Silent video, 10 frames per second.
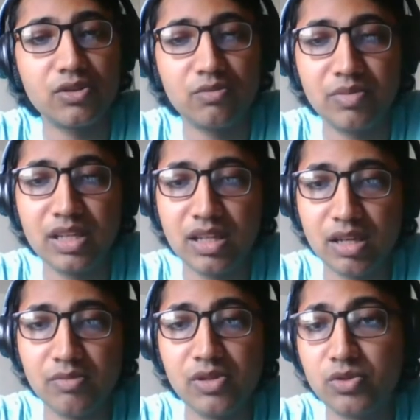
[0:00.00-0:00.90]
in being
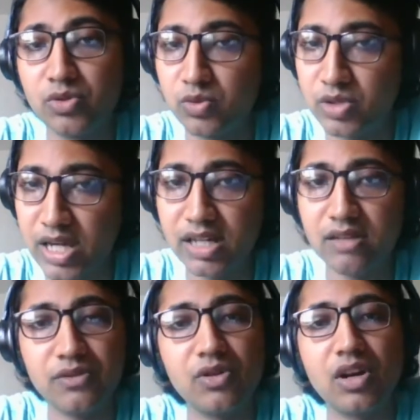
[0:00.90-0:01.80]
able to do that
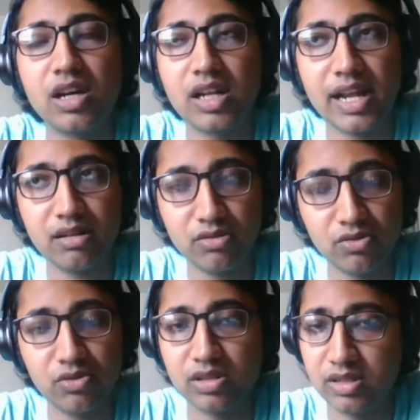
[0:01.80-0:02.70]
if you are
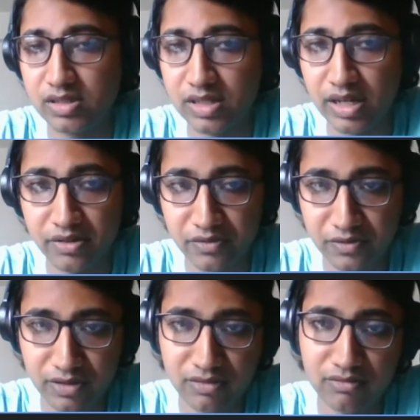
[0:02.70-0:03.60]
doing this kind
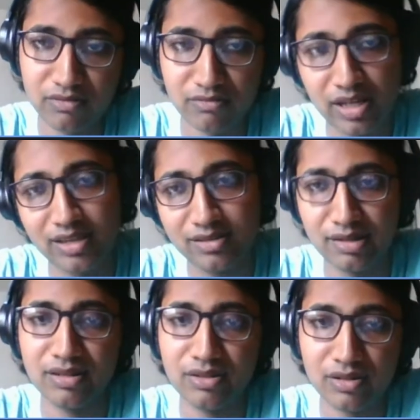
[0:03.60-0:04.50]
of neither
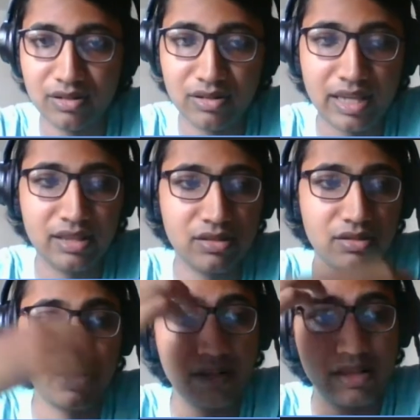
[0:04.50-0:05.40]
here
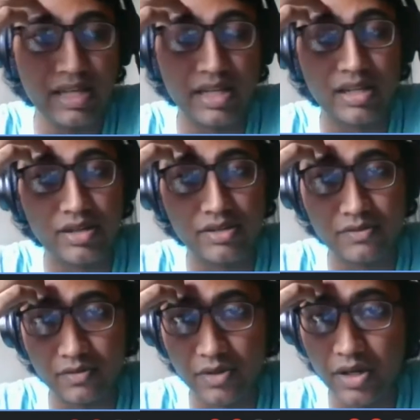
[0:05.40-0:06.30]
neither nor there kind
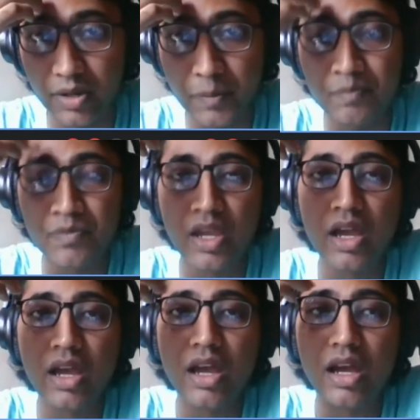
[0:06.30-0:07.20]
of work.
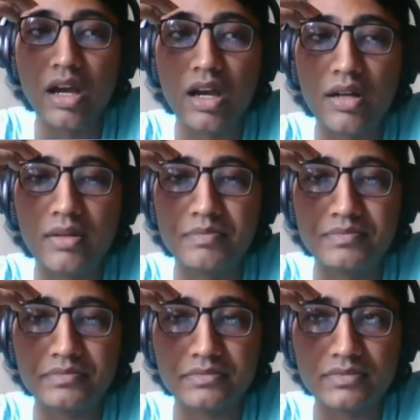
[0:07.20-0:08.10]
uh,
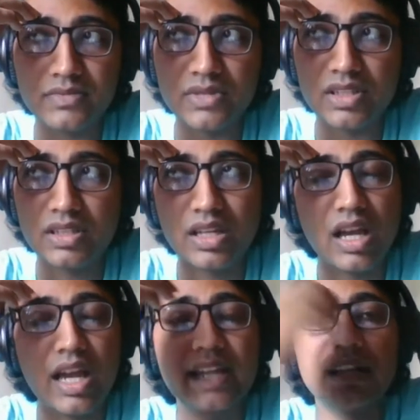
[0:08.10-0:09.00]

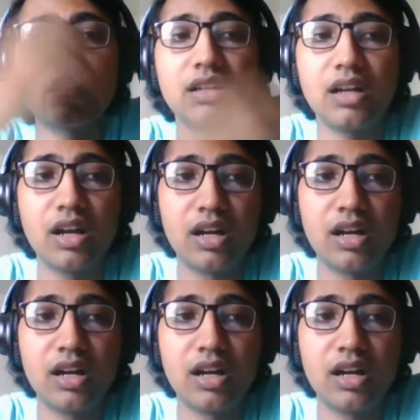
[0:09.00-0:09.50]
yeah, and